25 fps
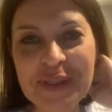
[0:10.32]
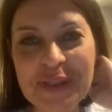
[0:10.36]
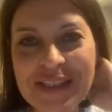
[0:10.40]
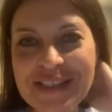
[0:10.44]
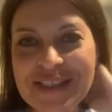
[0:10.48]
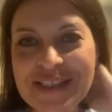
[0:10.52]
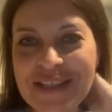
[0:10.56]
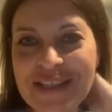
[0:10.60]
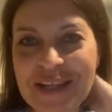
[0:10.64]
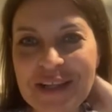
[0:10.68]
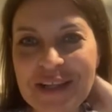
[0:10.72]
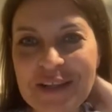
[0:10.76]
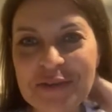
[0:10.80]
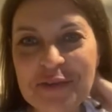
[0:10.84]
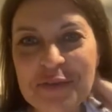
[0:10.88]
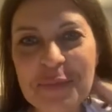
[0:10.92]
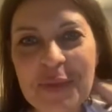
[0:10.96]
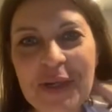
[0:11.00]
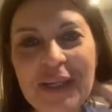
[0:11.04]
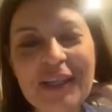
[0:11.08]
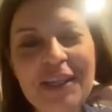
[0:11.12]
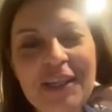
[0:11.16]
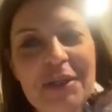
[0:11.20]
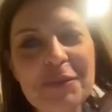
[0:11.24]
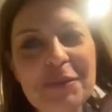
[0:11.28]
myself.
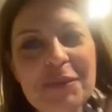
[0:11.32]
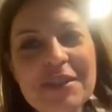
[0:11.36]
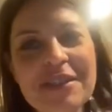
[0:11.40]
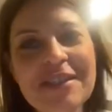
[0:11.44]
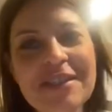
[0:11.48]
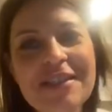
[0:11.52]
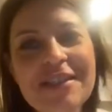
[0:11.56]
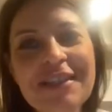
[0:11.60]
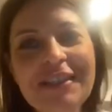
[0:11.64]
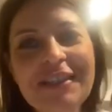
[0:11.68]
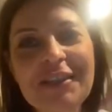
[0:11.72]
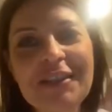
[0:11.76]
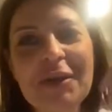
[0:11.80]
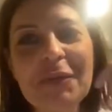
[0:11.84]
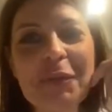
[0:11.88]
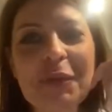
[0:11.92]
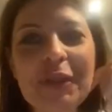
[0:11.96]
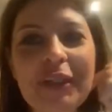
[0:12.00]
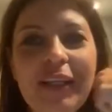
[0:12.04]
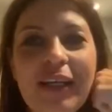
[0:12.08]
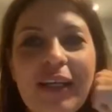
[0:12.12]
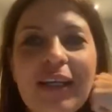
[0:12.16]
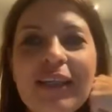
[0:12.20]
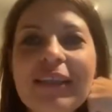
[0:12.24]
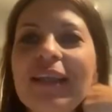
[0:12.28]
My name is Iryna
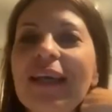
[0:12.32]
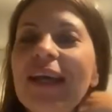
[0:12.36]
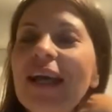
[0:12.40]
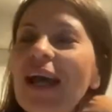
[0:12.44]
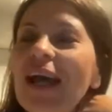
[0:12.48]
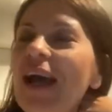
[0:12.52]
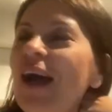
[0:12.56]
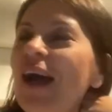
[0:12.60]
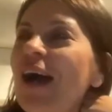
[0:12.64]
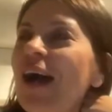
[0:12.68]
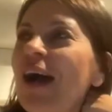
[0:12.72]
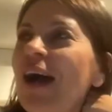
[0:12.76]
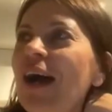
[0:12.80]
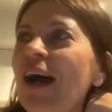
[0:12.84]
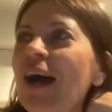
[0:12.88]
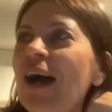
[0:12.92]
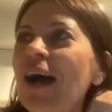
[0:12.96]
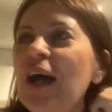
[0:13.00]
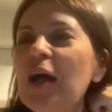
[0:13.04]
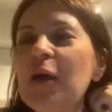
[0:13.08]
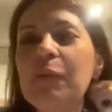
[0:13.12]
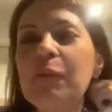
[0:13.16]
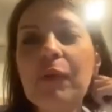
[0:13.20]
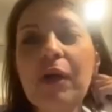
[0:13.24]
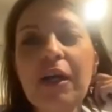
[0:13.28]
Belan.
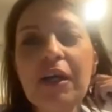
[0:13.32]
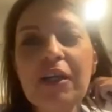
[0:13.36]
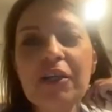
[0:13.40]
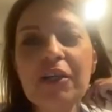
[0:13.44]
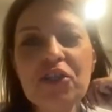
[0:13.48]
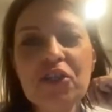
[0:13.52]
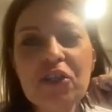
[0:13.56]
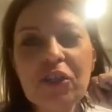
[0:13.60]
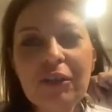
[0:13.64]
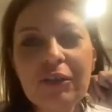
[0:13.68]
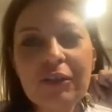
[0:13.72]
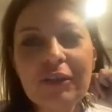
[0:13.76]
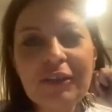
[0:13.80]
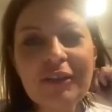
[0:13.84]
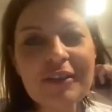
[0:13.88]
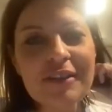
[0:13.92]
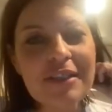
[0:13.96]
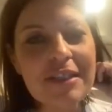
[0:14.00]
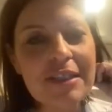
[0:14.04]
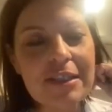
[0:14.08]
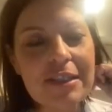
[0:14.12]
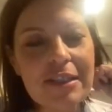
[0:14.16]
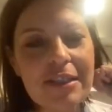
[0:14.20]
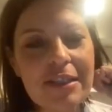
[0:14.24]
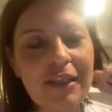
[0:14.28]
I'm a
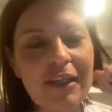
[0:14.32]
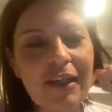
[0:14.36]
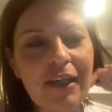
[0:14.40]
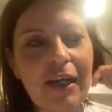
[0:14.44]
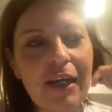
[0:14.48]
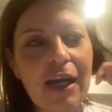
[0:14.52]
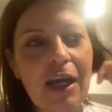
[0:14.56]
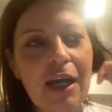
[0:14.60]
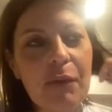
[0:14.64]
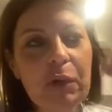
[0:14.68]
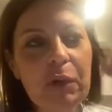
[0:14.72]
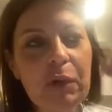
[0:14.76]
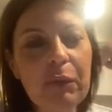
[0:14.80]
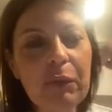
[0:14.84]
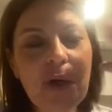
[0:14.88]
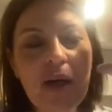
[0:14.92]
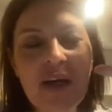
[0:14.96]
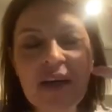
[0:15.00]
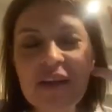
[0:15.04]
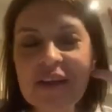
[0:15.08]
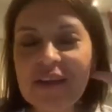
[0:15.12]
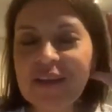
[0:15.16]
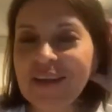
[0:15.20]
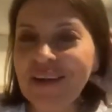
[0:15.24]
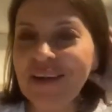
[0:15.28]
journalist. I'm a
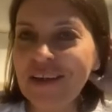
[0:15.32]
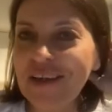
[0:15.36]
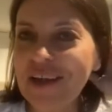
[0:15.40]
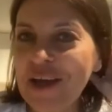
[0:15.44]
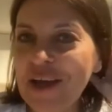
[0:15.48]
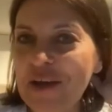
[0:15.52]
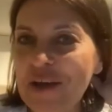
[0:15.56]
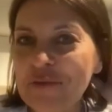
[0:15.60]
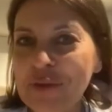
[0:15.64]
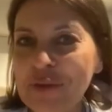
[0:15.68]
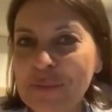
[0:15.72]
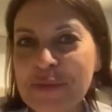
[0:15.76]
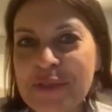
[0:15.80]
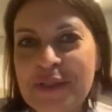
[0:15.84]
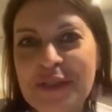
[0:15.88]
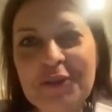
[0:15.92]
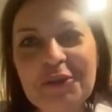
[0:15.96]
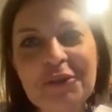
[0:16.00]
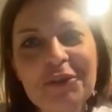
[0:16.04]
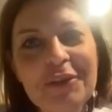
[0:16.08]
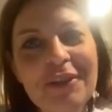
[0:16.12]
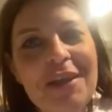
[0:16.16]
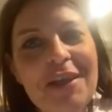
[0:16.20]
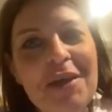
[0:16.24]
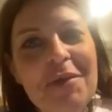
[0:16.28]
mother. I have
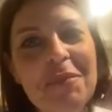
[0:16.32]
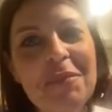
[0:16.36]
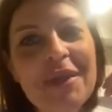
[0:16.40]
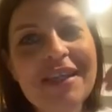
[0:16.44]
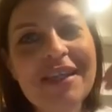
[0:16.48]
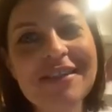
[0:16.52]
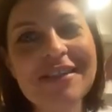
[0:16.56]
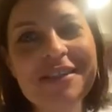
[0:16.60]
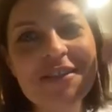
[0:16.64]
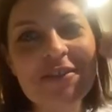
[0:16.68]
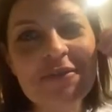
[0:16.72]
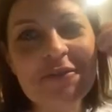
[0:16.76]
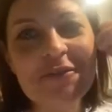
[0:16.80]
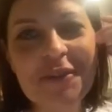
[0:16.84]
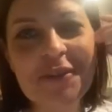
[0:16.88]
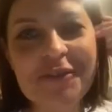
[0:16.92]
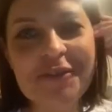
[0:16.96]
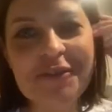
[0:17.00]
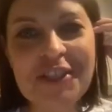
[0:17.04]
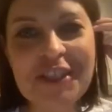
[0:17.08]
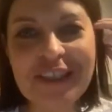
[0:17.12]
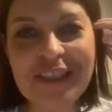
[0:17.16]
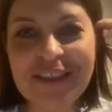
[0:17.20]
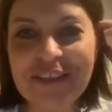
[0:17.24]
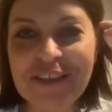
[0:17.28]
absolutely amazing
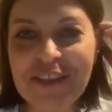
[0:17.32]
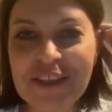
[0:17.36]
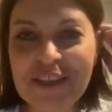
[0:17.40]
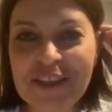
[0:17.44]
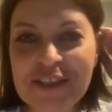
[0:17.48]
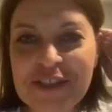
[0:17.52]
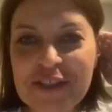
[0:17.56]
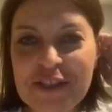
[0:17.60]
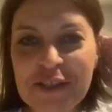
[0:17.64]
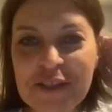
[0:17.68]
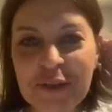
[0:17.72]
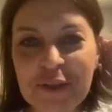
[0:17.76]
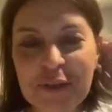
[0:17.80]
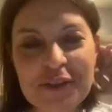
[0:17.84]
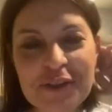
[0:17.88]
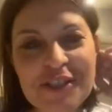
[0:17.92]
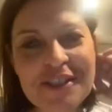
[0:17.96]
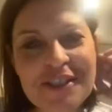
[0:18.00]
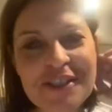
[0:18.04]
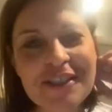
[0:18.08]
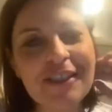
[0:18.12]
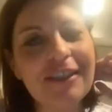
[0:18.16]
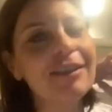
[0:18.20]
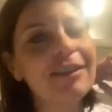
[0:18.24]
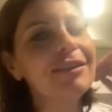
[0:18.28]
15 years old
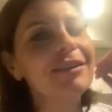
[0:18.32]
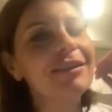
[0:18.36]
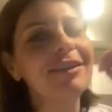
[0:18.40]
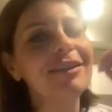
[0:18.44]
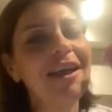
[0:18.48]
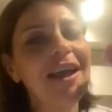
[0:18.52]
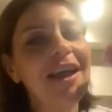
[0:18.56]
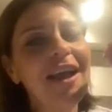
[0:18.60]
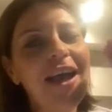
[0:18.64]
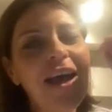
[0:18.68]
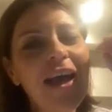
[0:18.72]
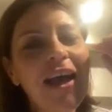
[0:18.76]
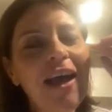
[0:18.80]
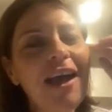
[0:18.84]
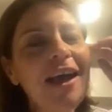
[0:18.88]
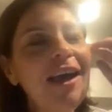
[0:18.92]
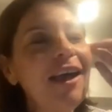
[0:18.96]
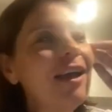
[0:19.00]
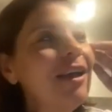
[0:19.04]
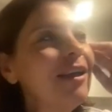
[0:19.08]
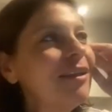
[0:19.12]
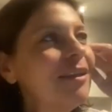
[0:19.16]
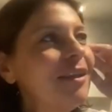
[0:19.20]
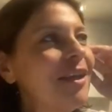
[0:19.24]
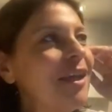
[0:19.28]
son
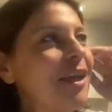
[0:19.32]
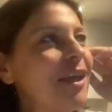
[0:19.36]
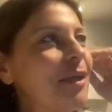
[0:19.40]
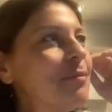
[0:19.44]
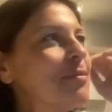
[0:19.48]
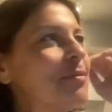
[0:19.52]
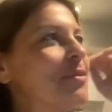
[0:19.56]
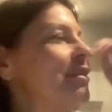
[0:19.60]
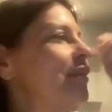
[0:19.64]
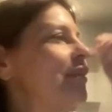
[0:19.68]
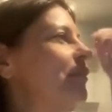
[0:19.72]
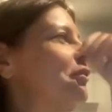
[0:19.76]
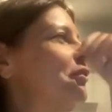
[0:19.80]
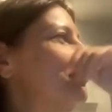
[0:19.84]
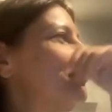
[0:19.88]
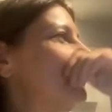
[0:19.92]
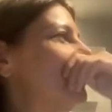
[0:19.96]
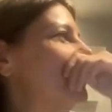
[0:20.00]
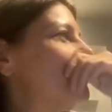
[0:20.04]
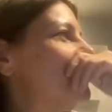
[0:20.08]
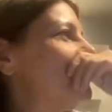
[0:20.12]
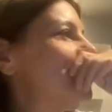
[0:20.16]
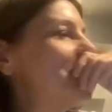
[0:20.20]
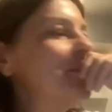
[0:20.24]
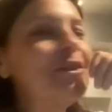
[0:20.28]
and
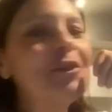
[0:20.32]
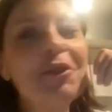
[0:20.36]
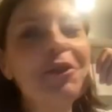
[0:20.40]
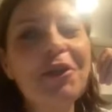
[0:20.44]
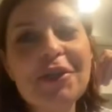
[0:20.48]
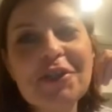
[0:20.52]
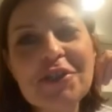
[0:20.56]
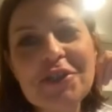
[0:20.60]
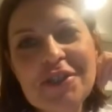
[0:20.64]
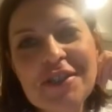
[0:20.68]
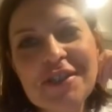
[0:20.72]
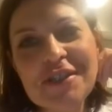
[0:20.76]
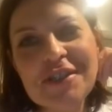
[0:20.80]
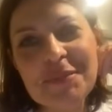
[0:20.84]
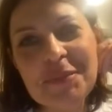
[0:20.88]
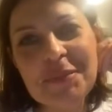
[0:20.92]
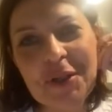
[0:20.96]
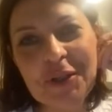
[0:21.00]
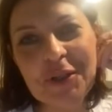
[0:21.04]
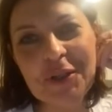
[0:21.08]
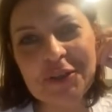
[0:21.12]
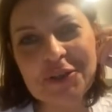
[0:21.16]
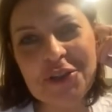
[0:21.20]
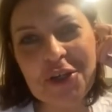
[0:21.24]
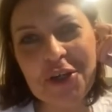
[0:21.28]
absolutely furious
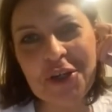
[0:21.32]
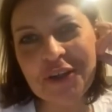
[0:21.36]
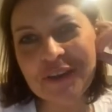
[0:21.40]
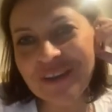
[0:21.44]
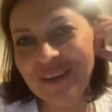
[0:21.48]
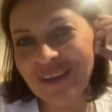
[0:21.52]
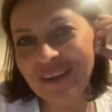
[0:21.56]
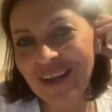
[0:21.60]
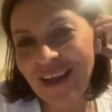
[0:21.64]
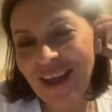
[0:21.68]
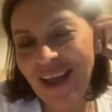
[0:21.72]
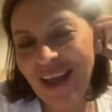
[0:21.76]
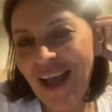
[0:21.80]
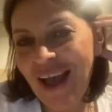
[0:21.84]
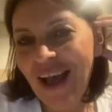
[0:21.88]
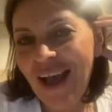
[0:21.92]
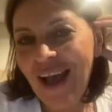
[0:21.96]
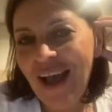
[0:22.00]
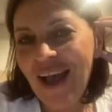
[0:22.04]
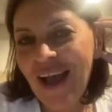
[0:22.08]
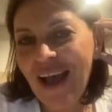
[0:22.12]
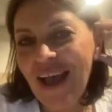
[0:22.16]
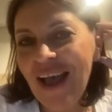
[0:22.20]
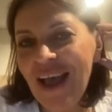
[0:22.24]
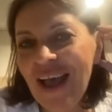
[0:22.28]
small dog.
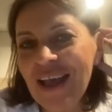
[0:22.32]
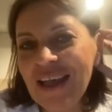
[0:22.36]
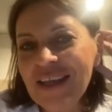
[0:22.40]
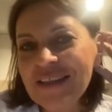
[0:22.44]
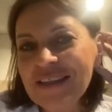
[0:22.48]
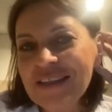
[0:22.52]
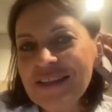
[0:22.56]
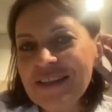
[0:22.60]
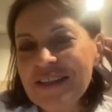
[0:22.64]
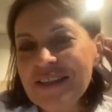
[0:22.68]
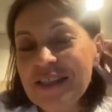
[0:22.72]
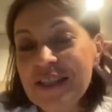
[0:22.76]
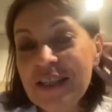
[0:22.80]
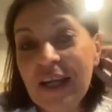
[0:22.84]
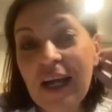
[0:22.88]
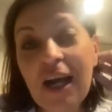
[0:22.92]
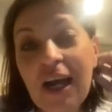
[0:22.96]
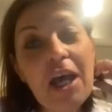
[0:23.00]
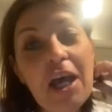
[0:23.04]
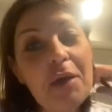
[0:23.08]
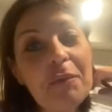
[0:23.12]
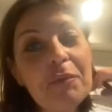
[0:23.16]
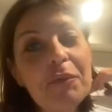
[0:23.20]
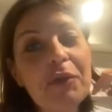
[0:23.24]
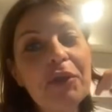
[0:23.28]
And
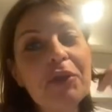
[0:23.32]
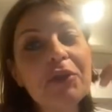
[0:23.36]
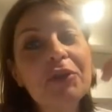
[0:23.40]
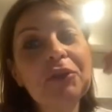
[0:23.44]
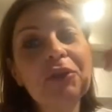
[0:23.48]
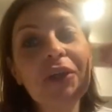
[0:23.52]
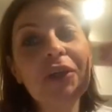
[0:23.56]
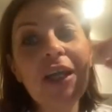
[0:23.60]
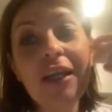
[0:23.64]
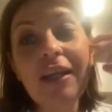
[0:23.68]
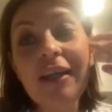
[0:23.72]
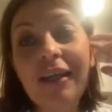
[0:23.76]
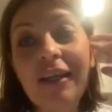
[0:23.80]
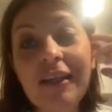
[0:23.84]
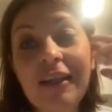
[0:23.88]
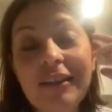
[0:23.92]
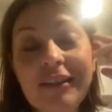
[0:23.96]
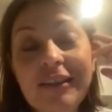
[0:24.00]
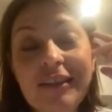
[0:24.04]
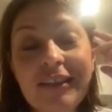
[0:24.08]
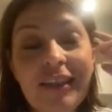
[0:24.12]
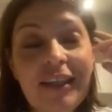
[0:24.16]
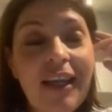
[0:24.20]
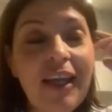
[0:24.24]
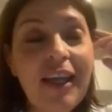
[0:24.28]
I'm
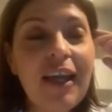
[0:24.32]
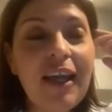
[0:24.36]
Ukrainian.